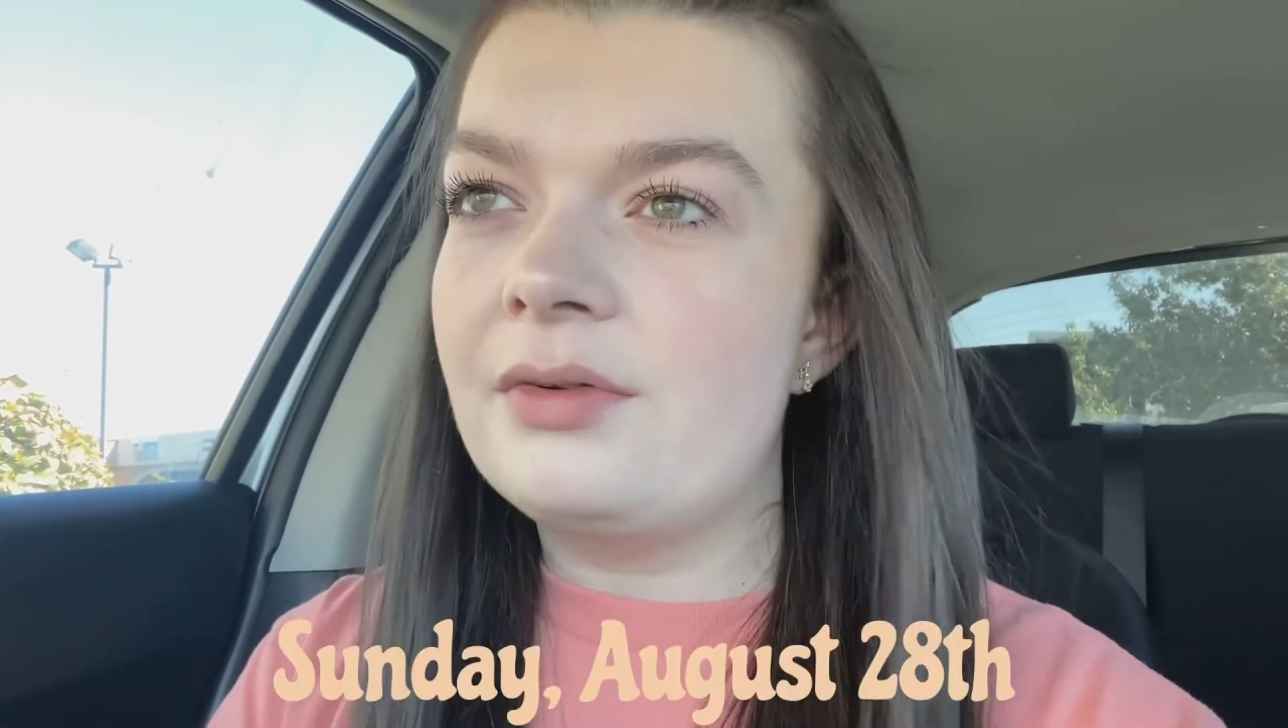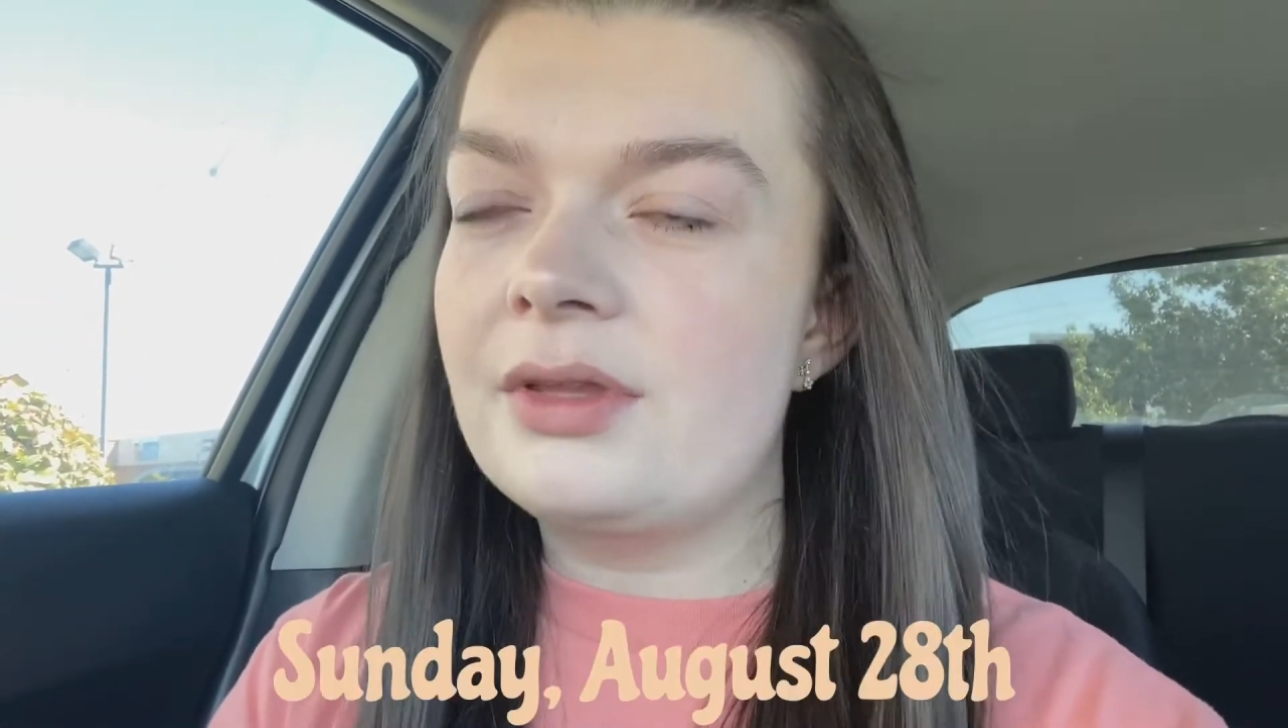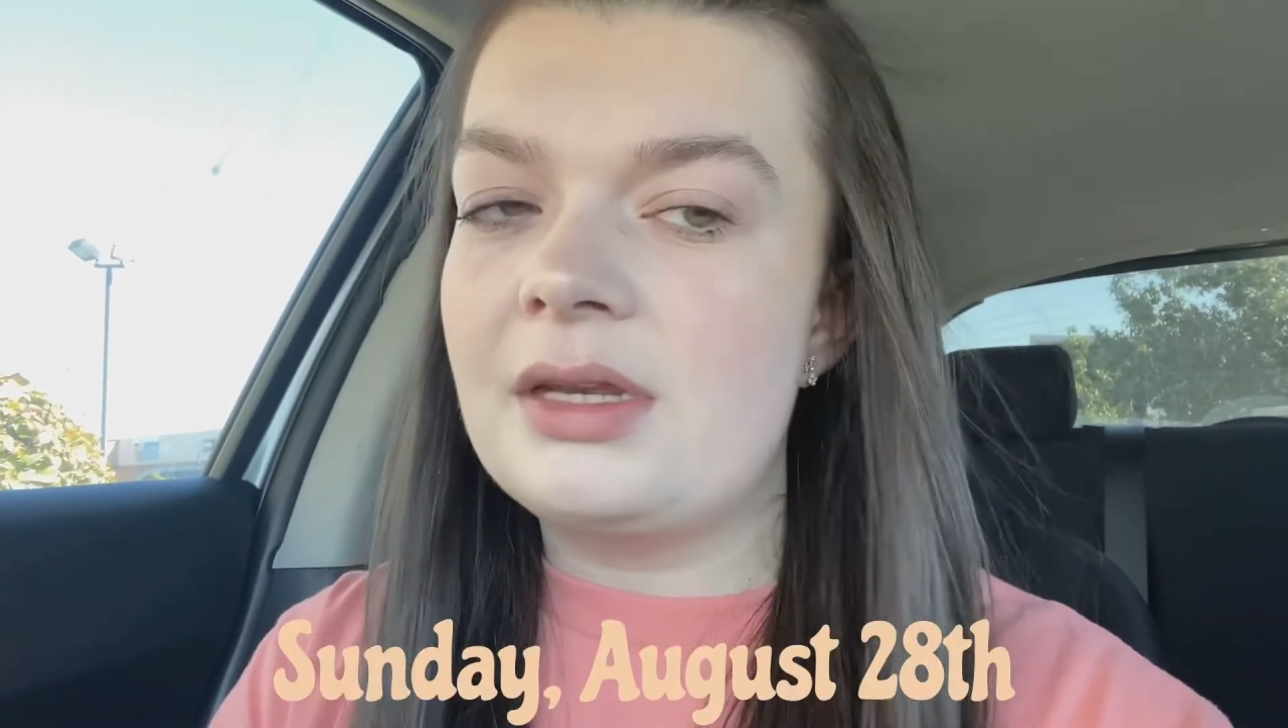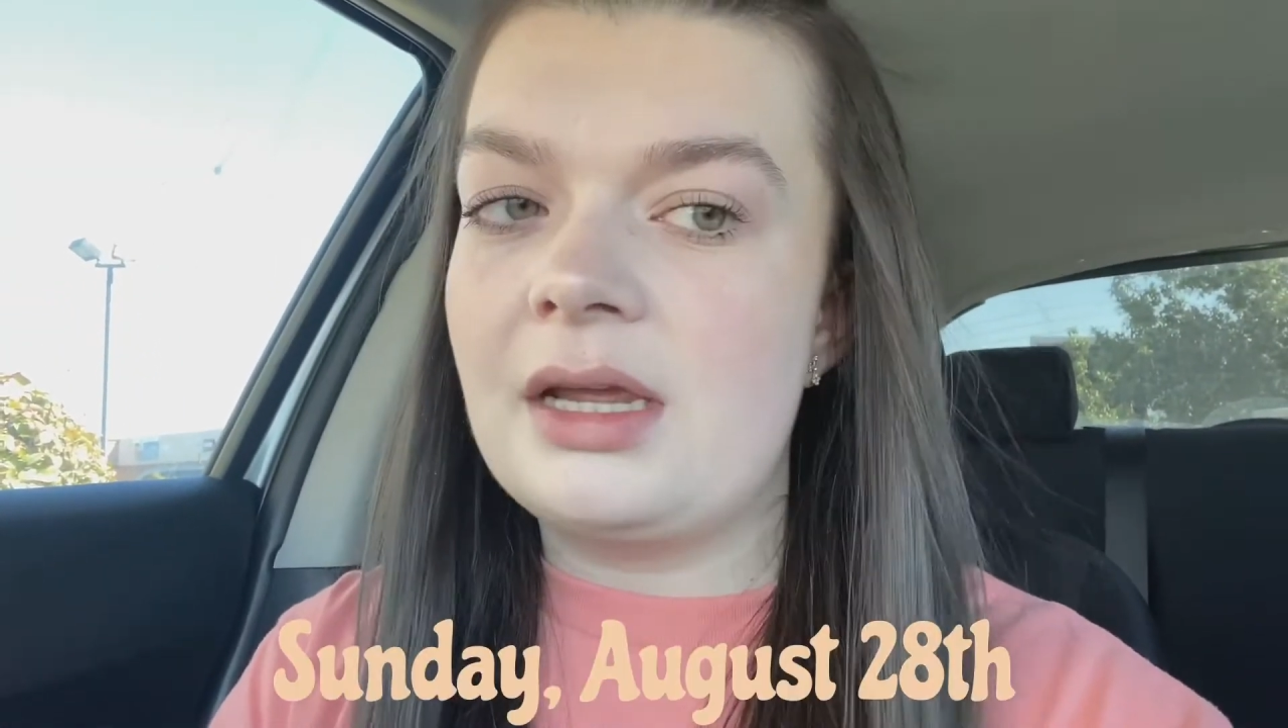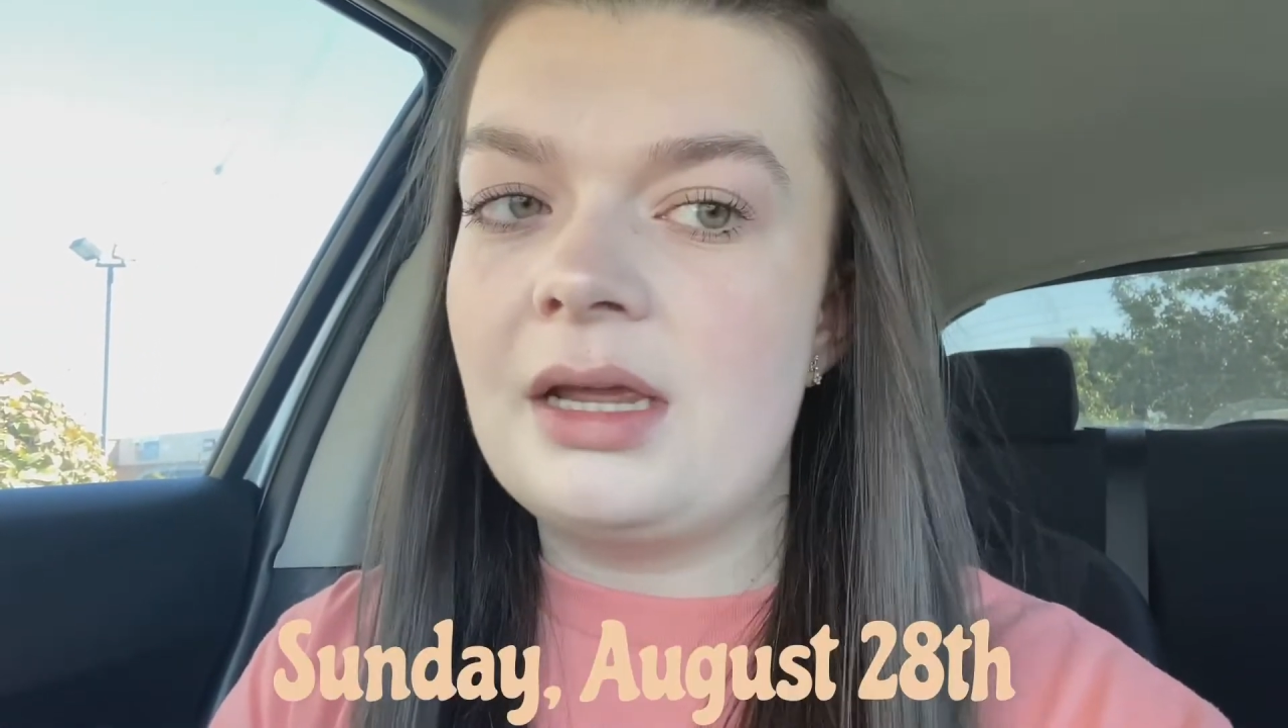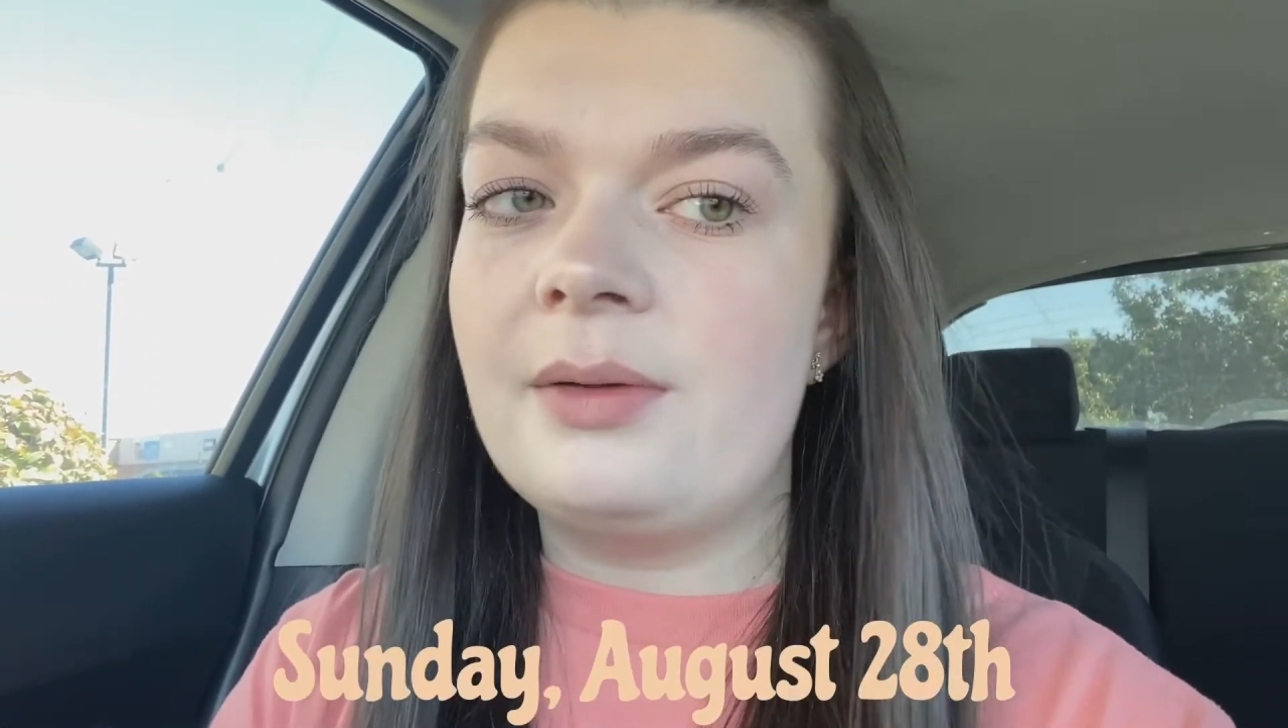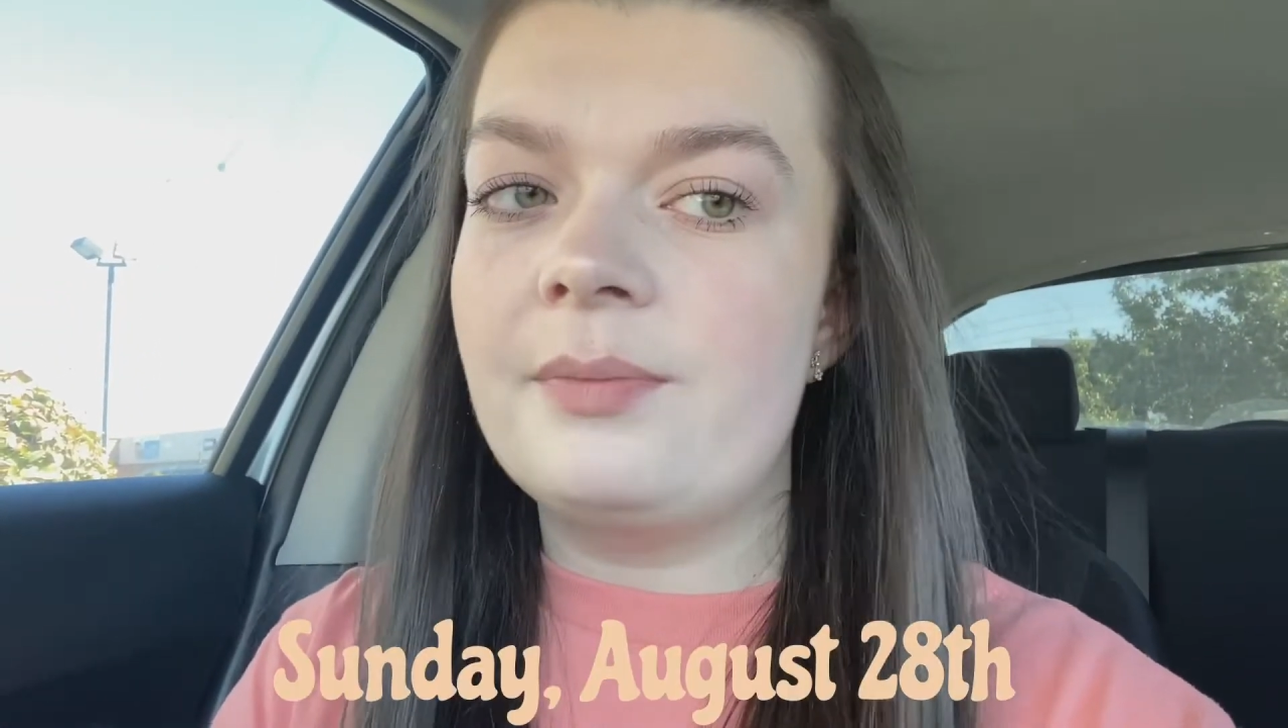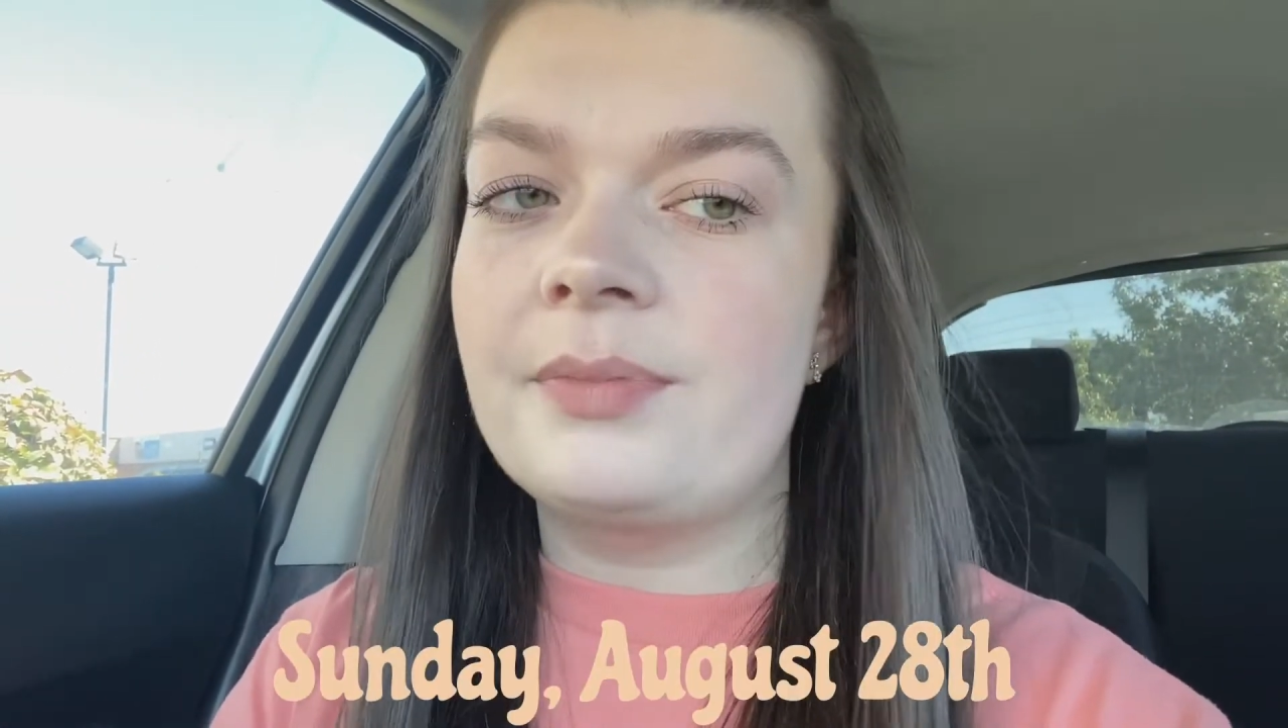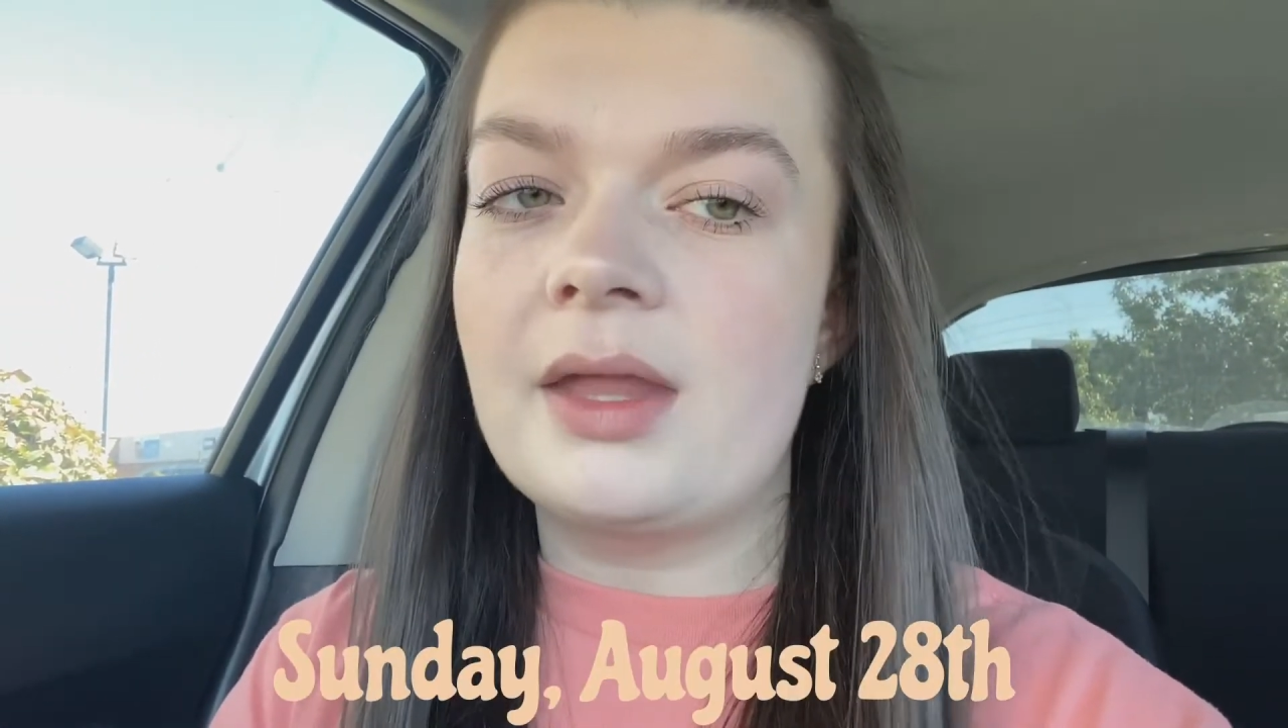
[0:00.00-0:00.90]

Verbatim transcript: for the day.